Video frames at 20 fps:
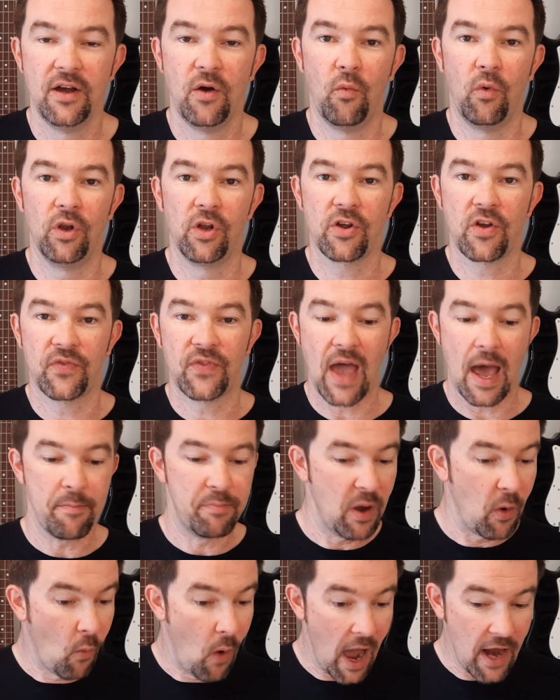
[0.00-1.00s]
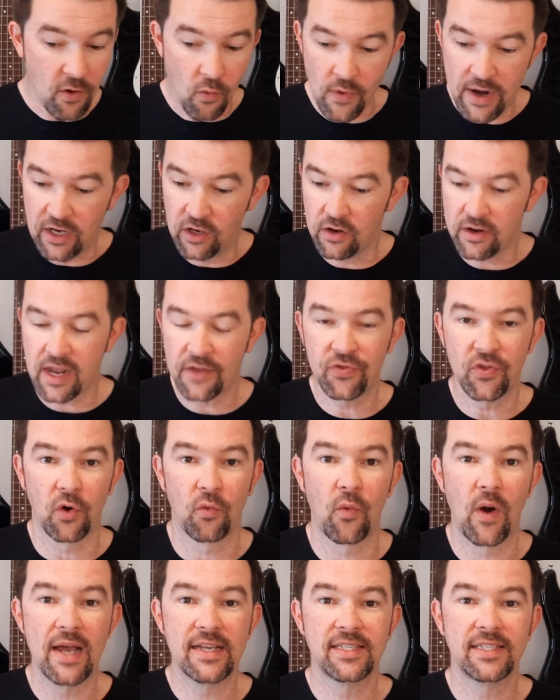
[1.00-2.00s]
We'll look at that. But why don't we look at the
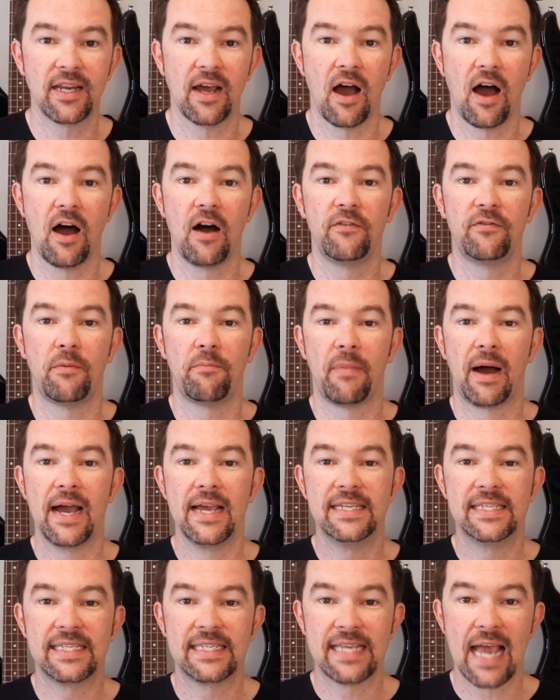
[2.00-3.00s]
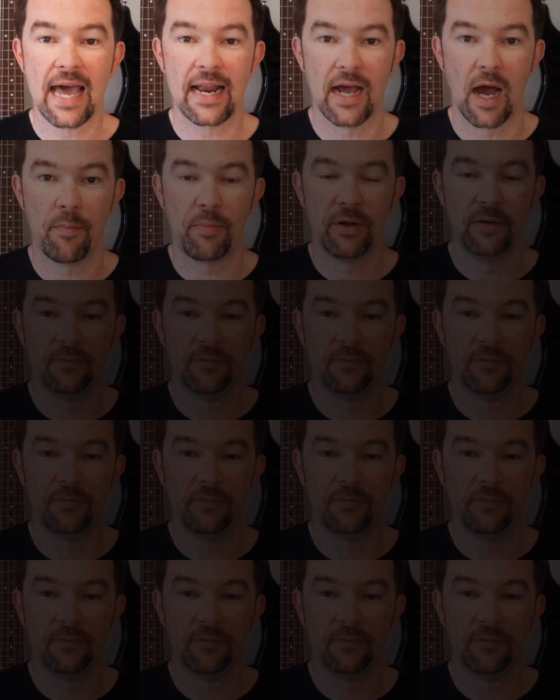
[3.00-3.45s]
rest of my setup?